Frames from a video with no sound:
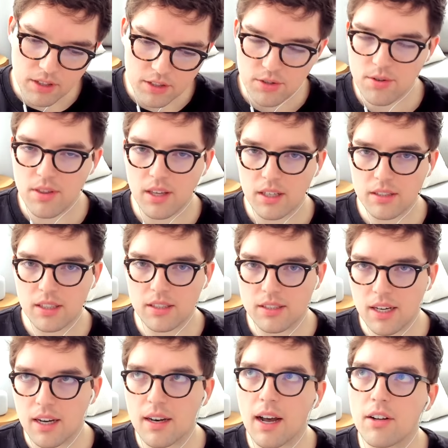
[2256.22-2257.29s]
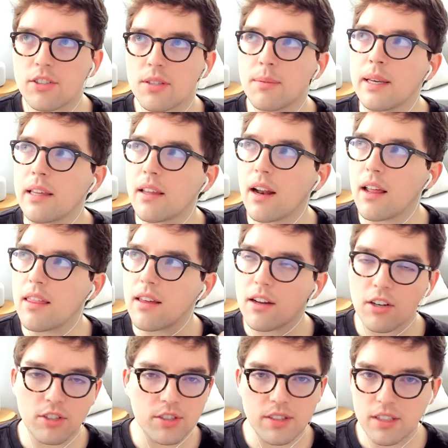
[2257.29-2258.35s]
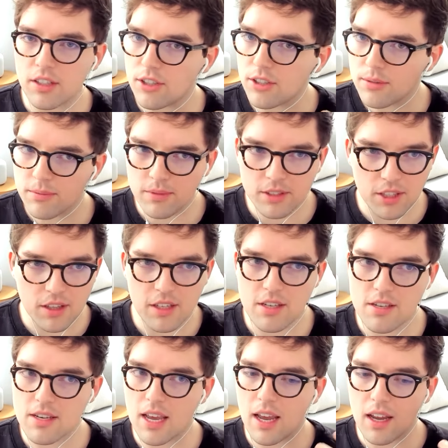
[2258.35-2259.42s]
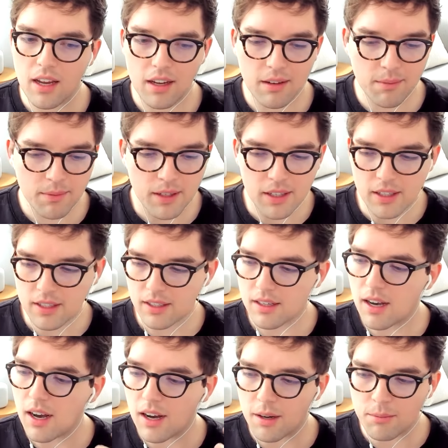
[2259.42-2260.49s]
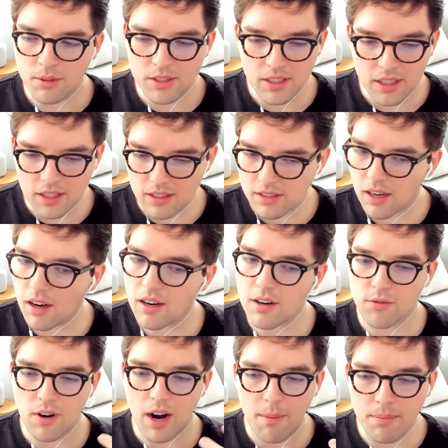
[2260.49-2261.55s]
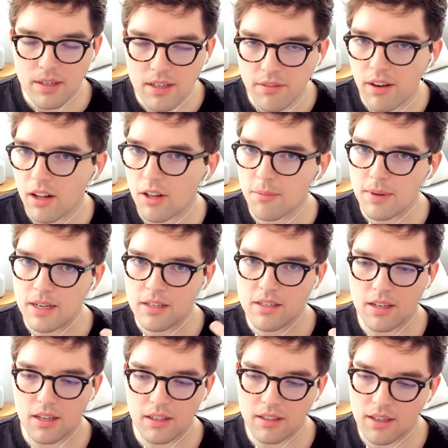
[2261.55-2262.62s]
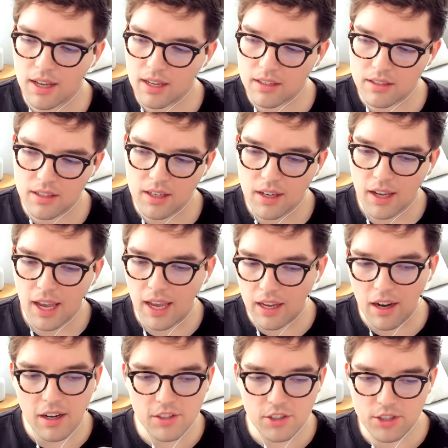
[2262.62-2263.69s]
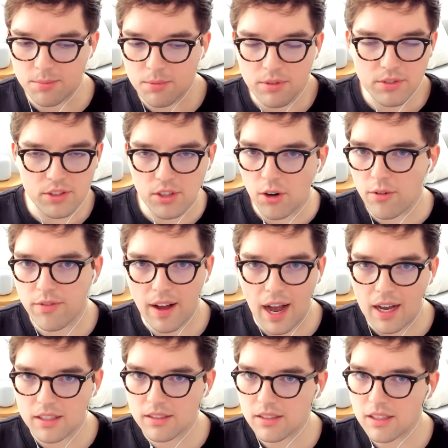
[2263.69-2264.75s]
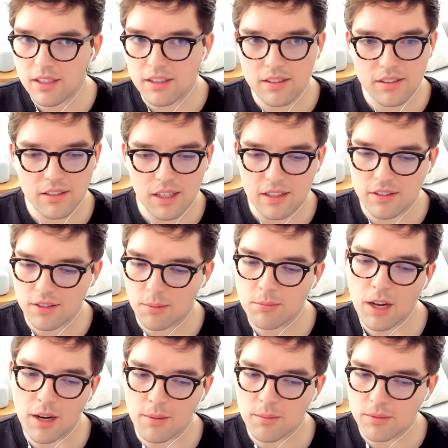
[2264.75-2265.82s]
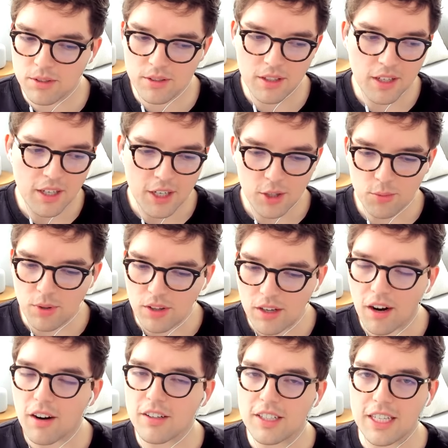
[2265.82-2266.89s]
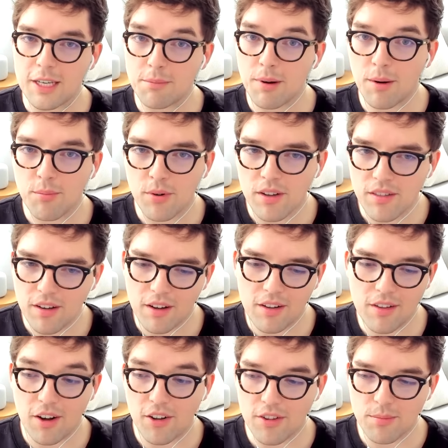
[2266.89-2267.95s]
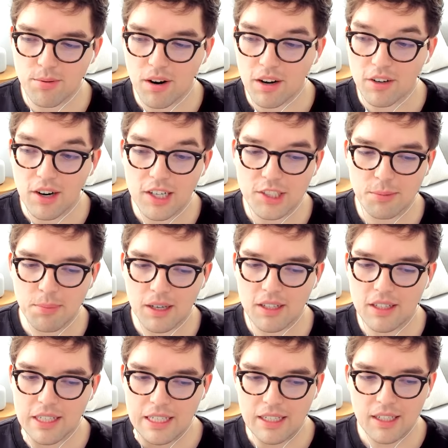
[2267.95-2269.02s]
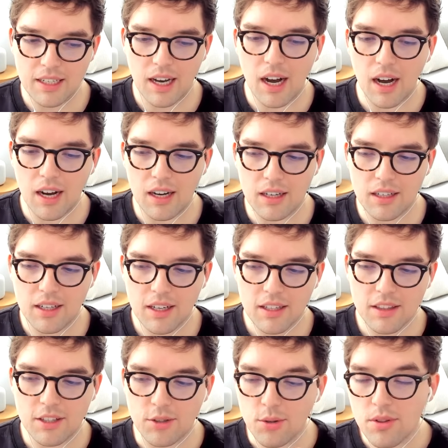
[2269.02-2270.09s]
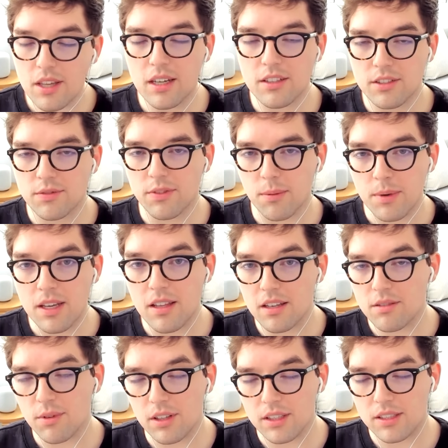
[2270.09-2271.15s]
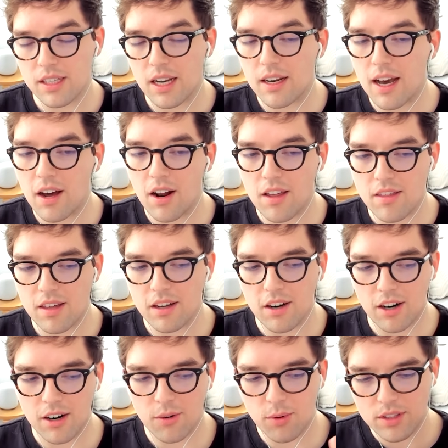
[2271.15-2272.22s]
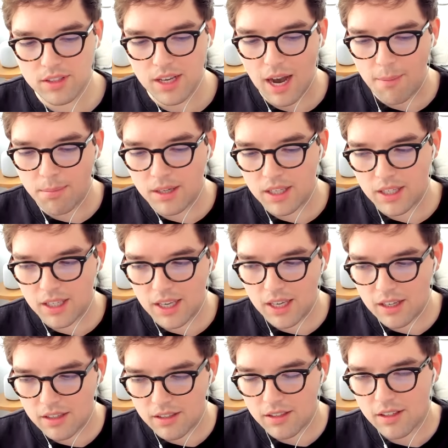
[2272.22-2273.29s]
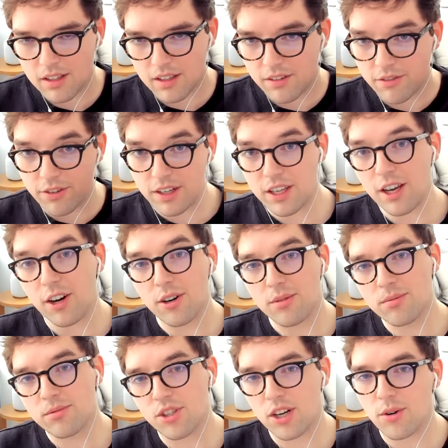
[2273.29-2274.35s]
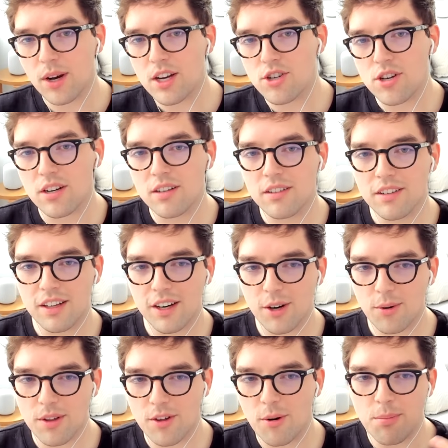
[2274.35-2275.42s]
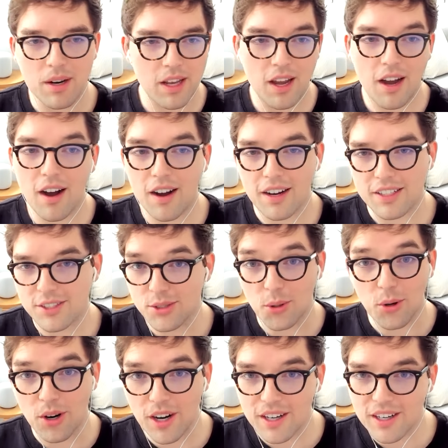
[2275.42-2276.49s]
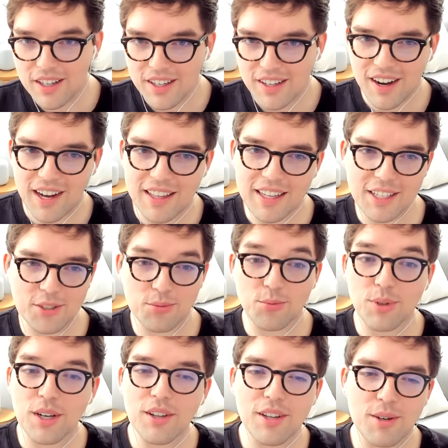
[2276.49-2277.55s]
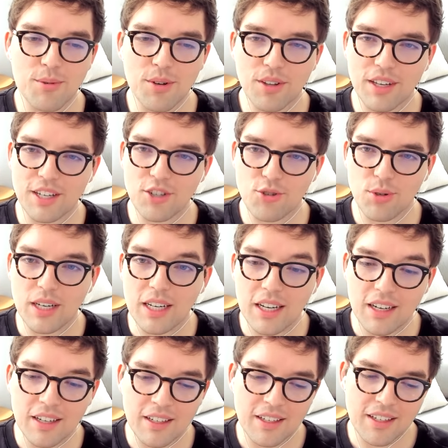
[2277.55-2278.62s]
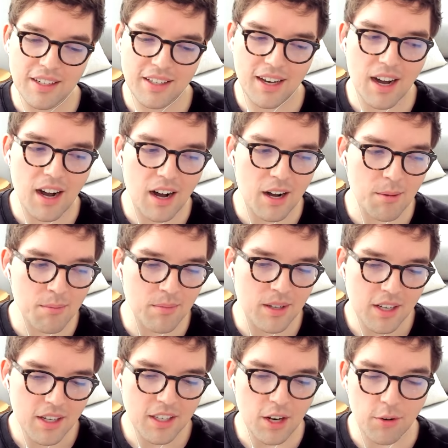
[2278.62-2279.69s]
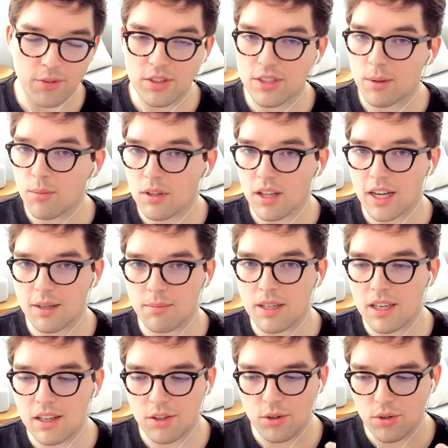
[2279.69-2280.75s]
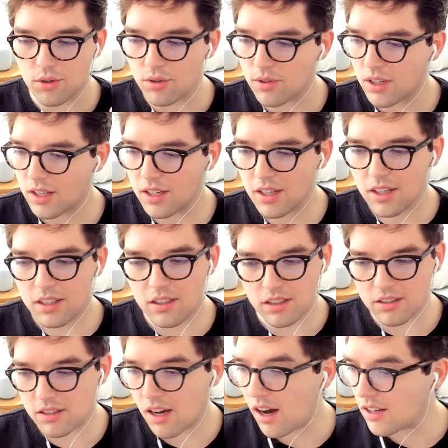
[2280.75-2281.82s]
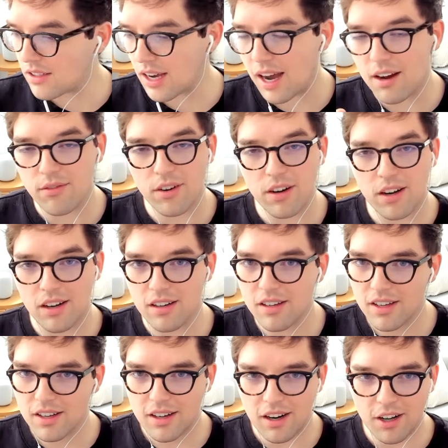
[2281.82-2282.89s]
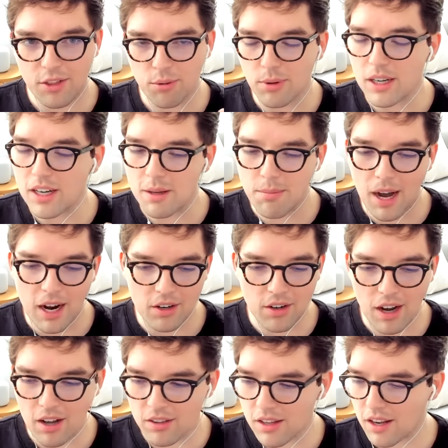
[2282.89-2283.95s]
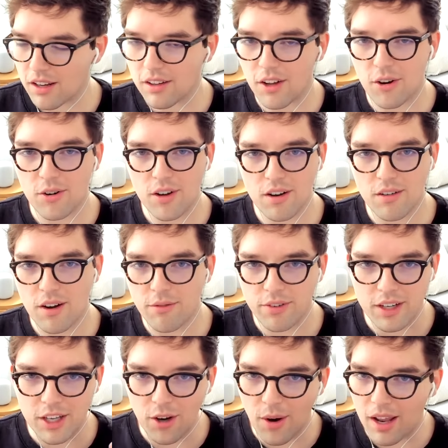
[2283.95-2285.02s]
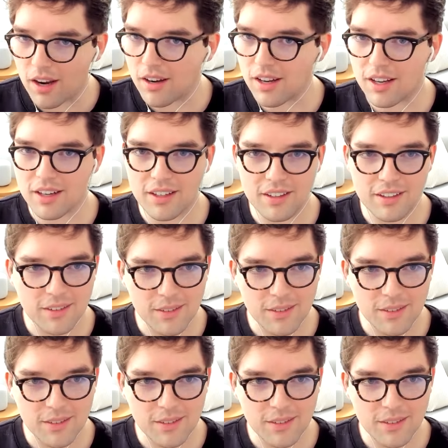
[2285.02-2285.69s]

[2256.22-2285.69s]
two things that stand out to me that I think are still to this day seeing a ton of rapid development, and AI just moves so fast, and it's sometimes really hard to keep up with all the progress. But the two things for me that really stand out, I think, are what's happening in video generation, with OpenAI and Sora. I think it's really, really intriguing, for someone like me who does not have a 3D background, let alone a video editing,